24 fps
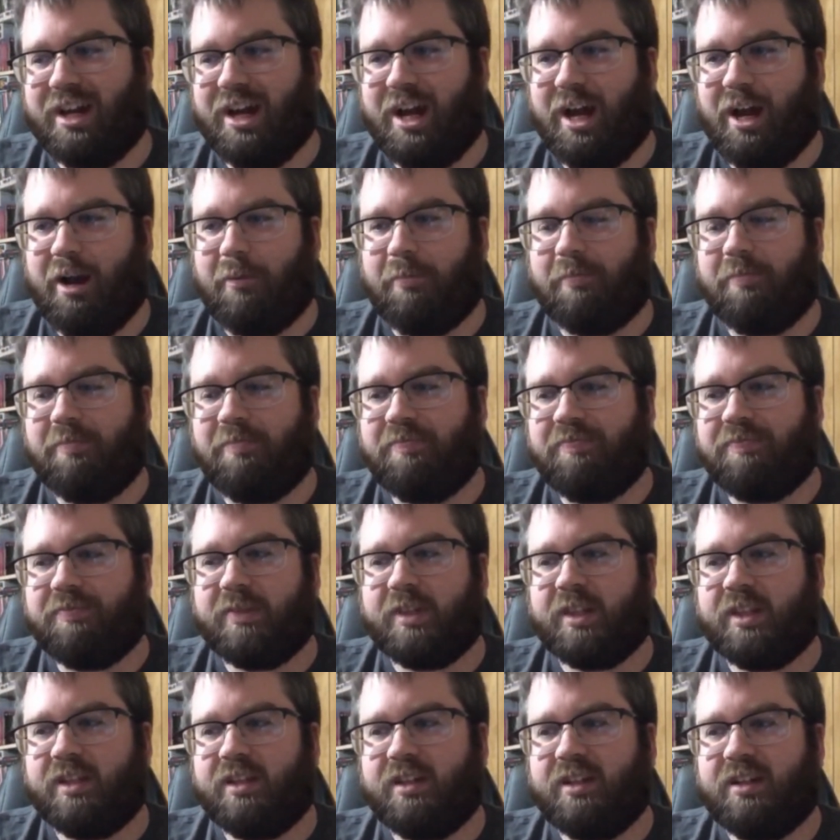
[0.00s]

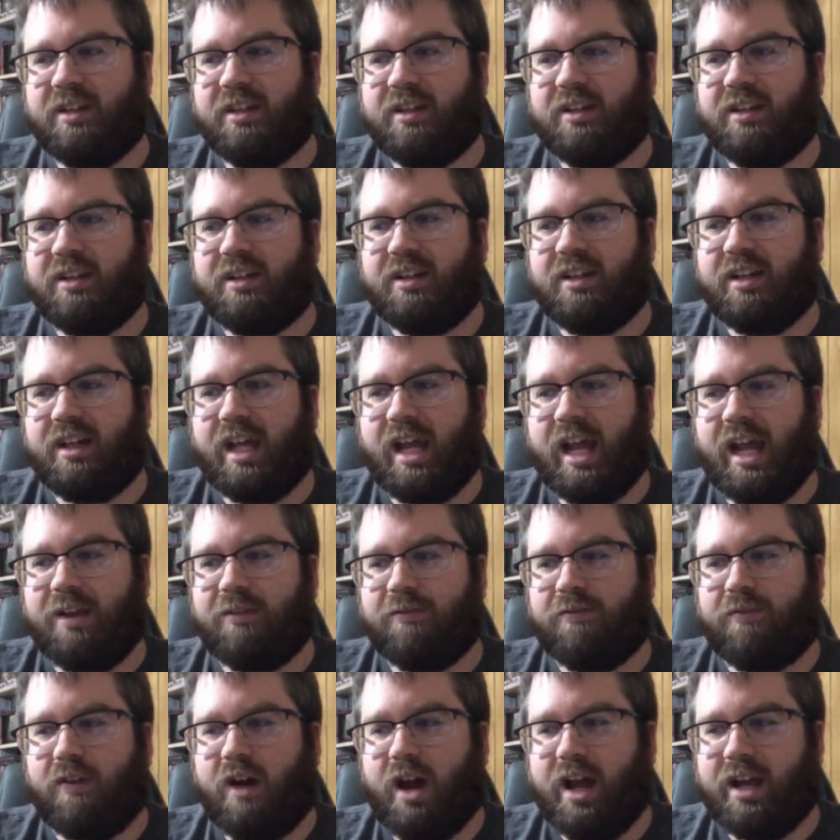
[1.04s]
And
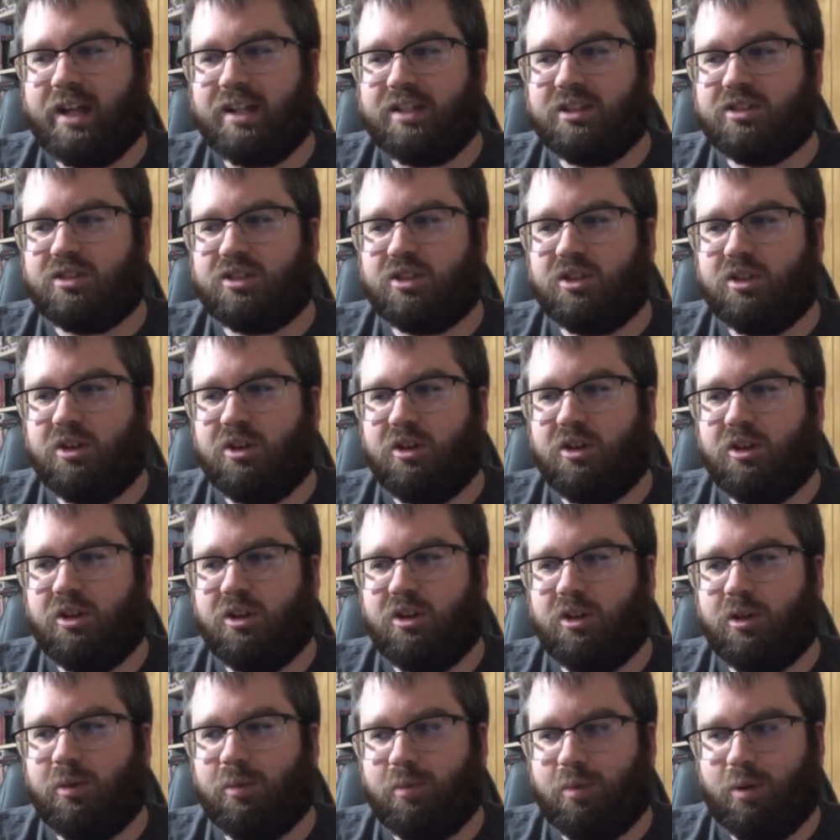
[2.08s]
finds
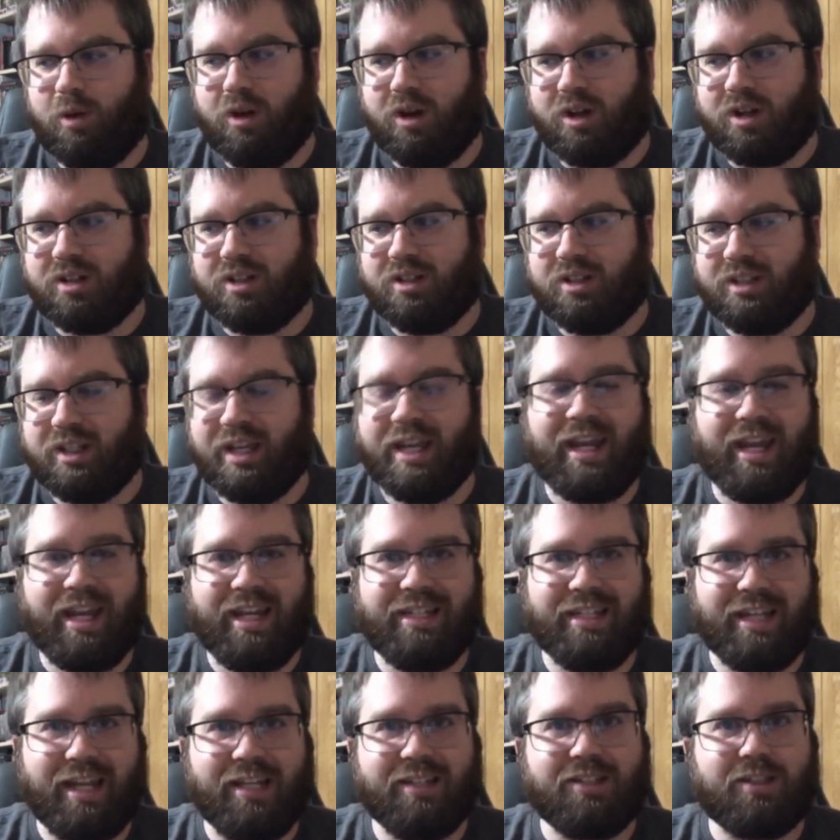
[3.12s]
the book that he
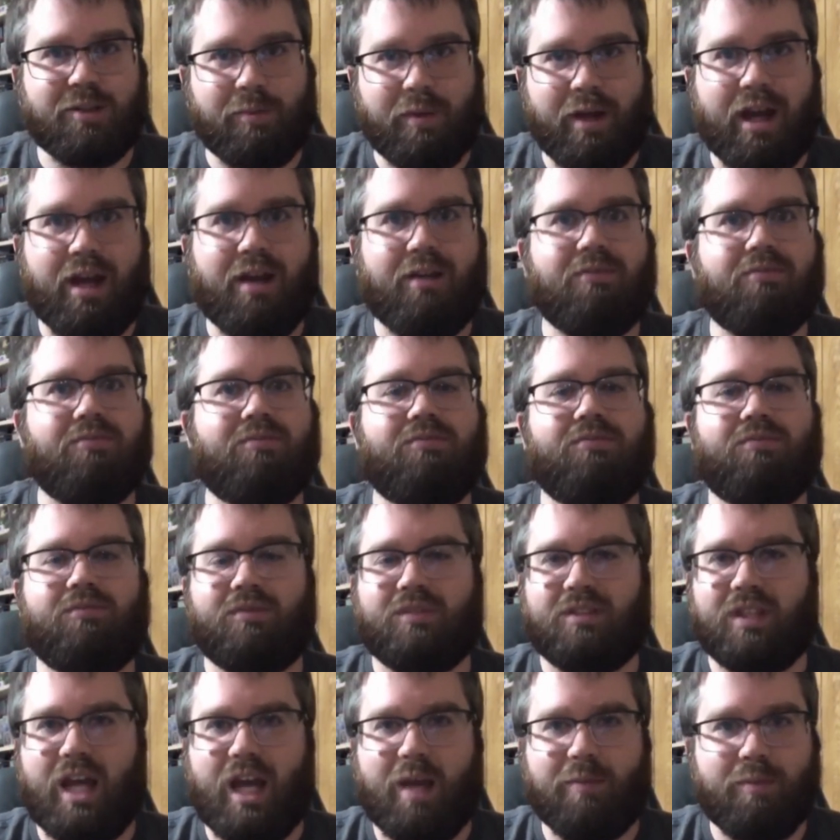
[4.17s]
needs about
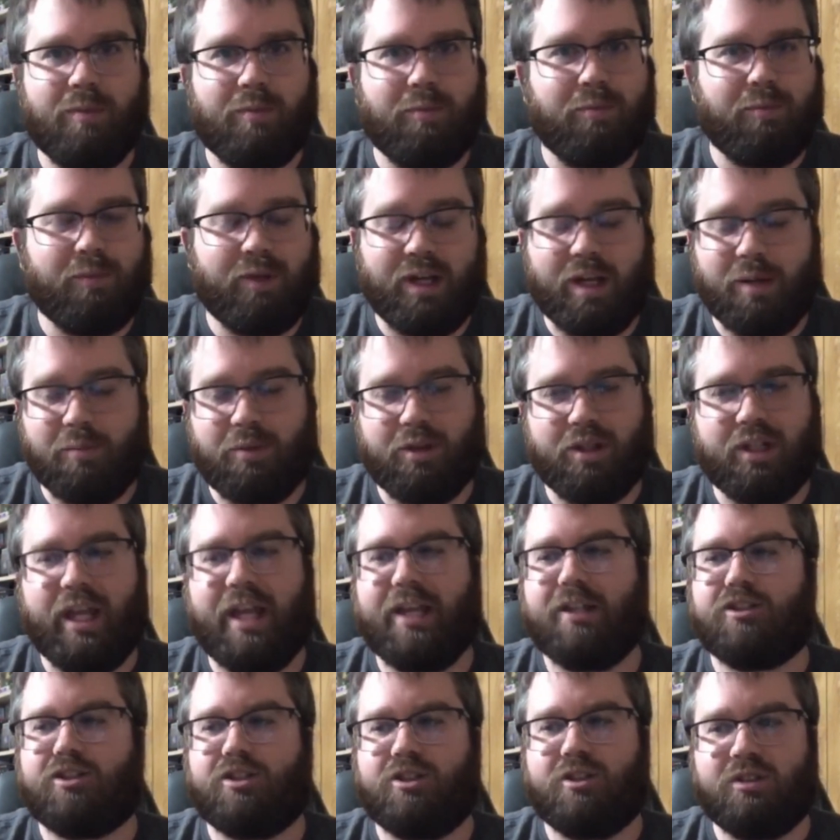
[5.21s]
time
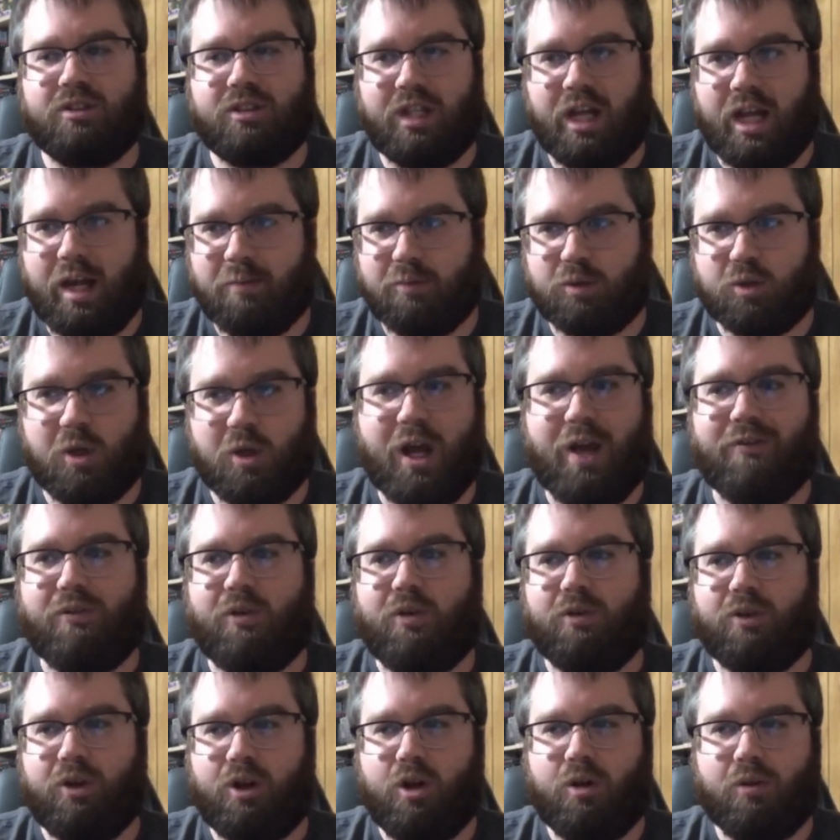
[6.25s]
manipulation, time
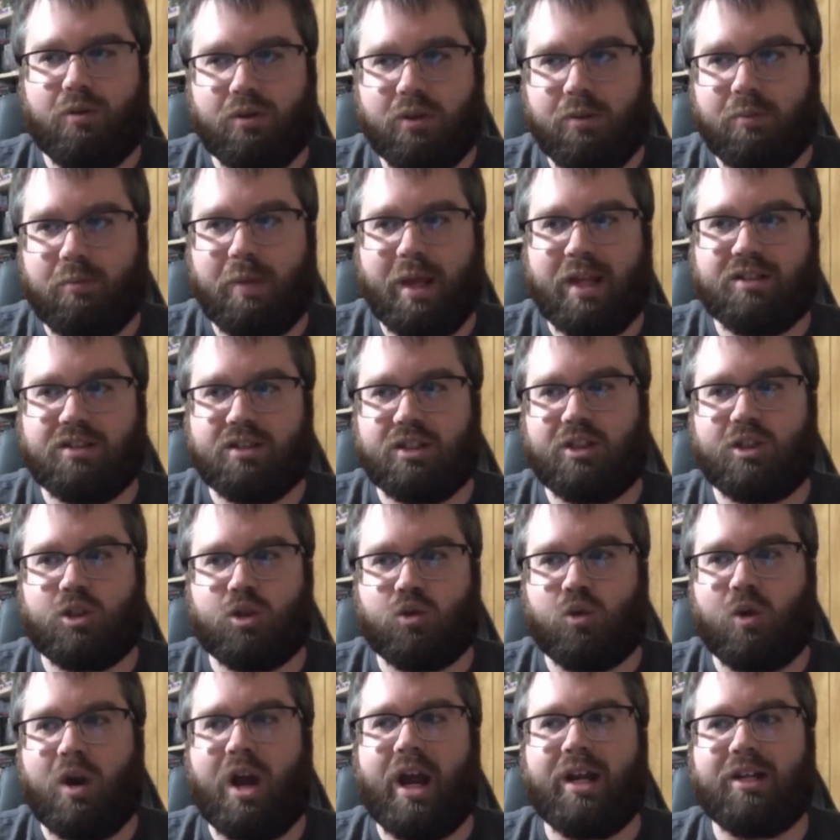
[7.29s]
travel, you know, basically
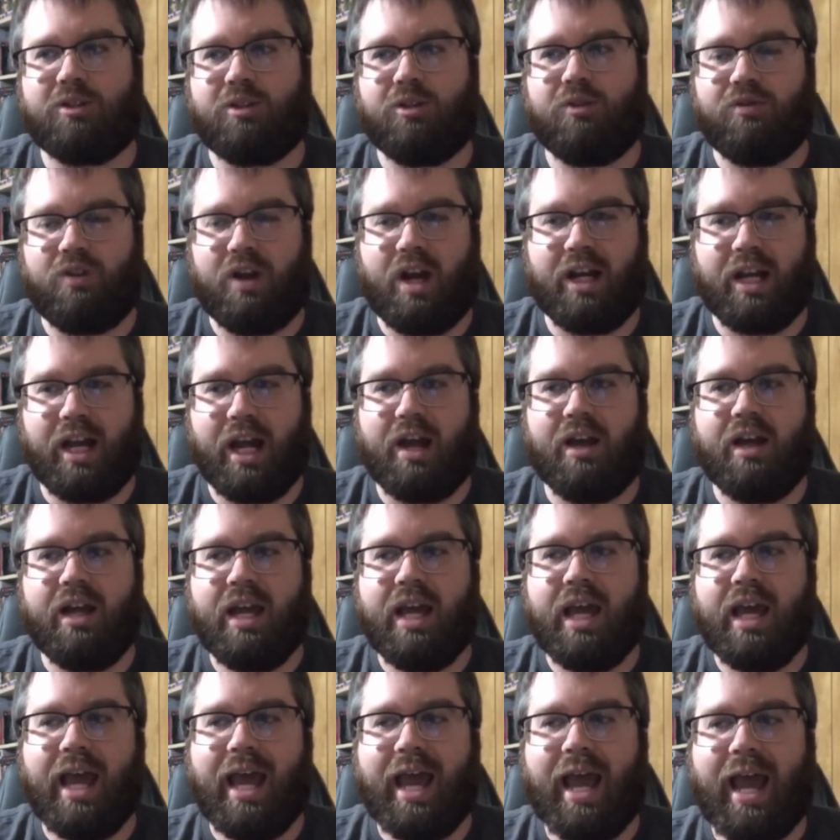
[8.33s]
trying to find out
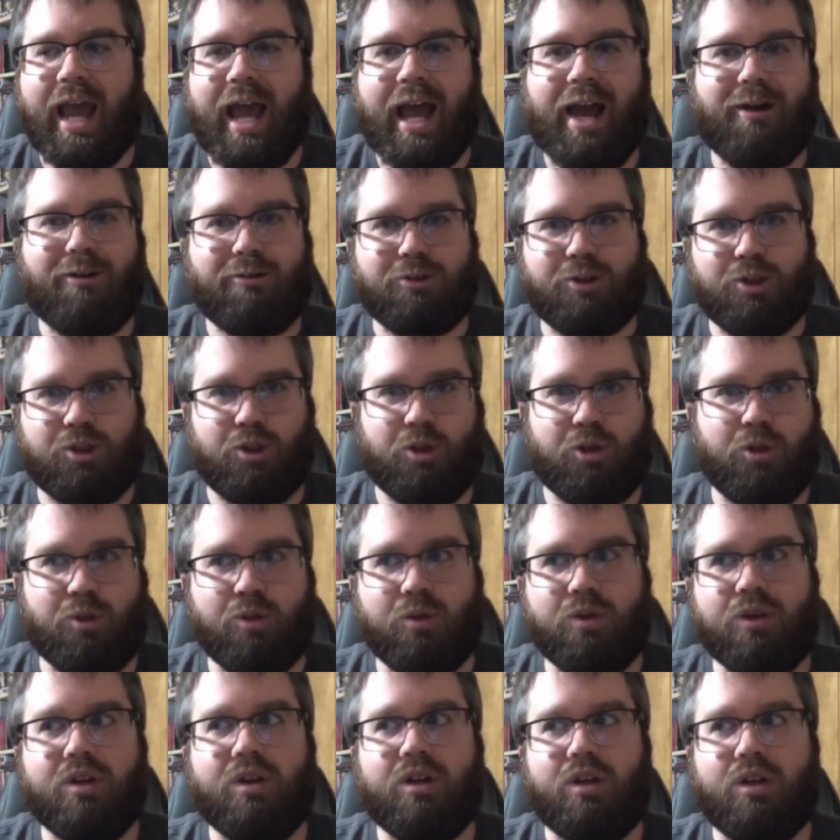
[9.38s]
how
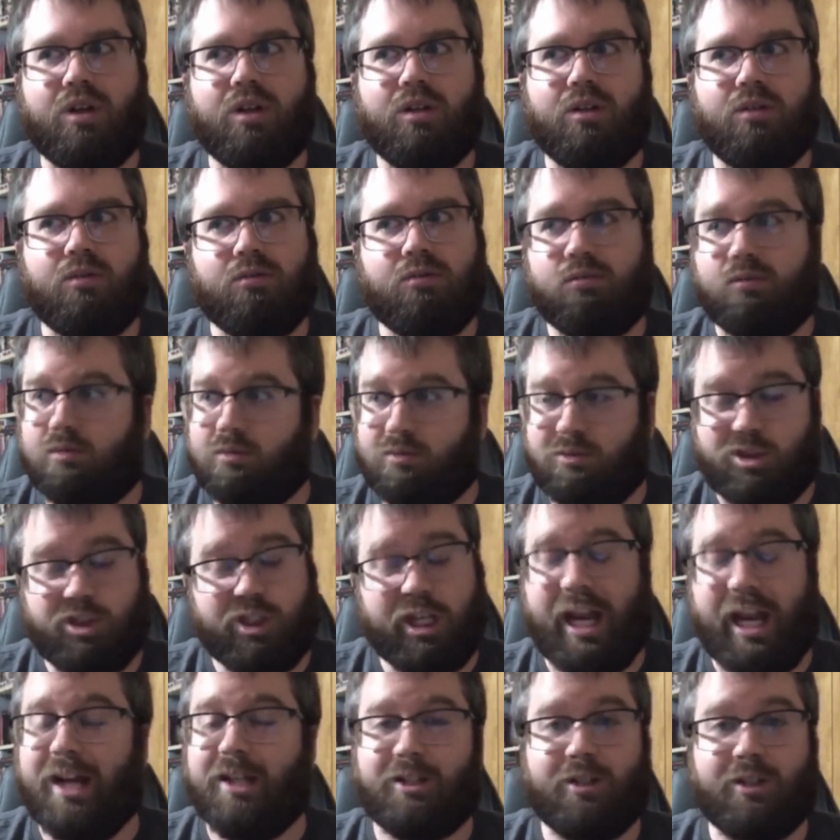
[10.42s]
to
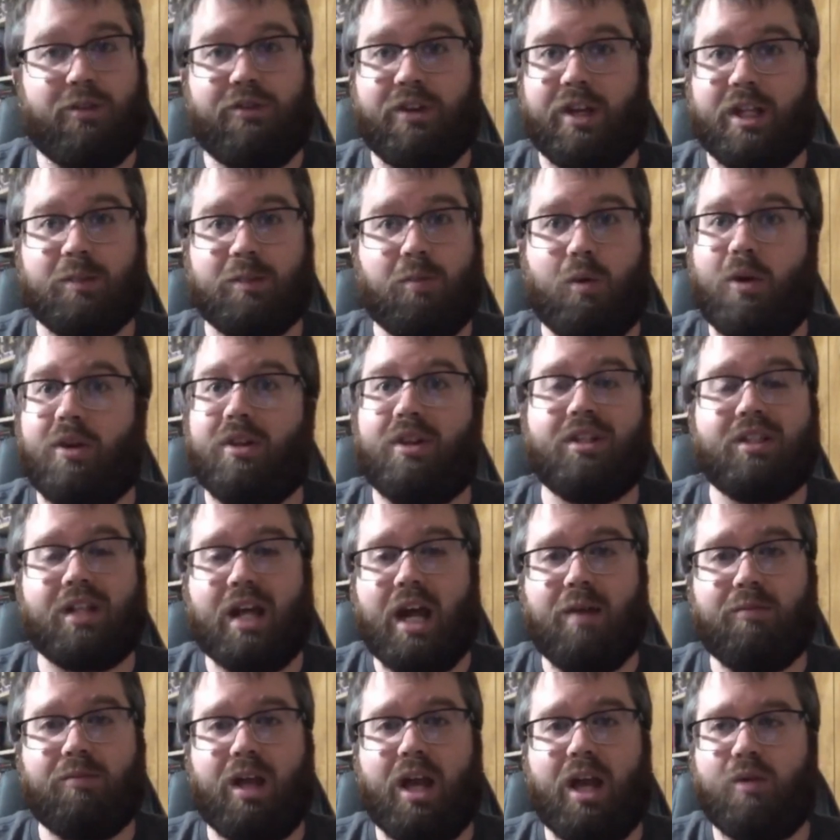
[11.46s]
change a fixed point in the
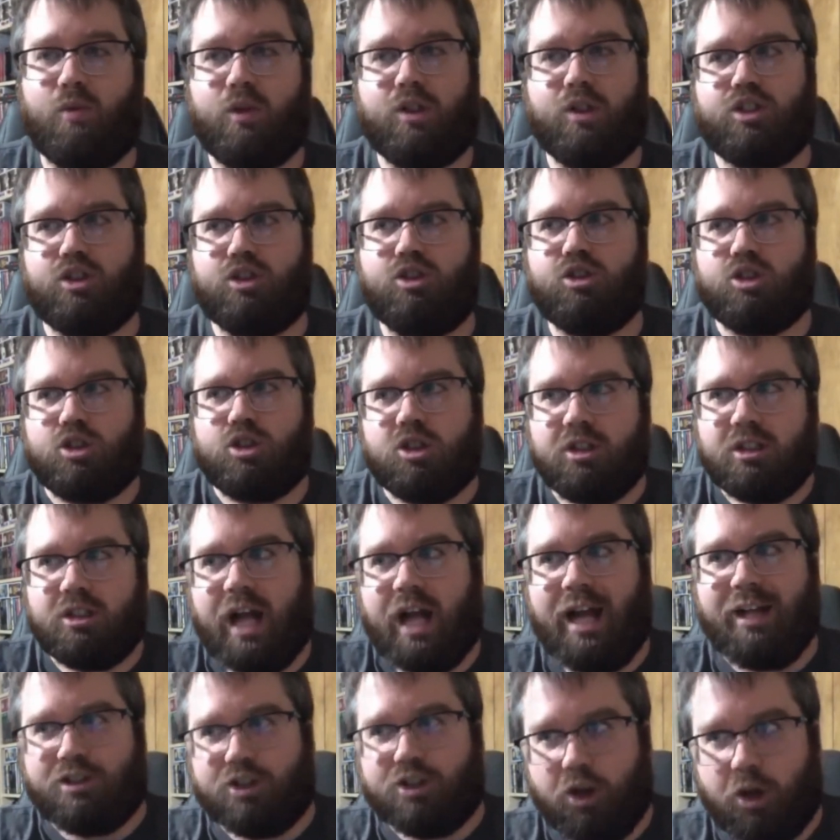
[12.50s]
timeline, which you should
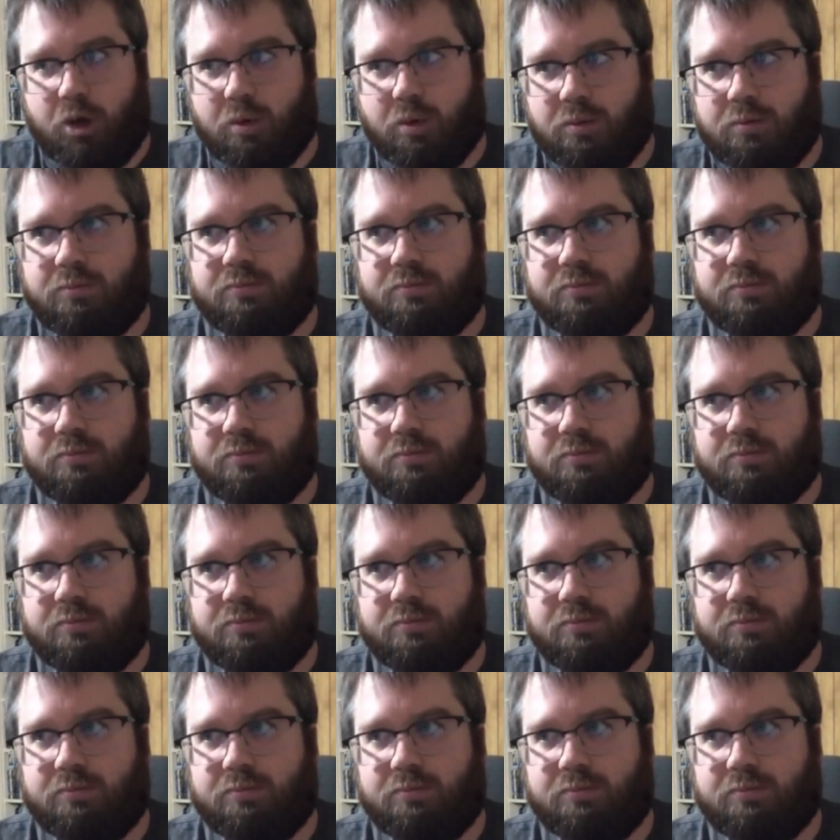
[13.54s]
not do.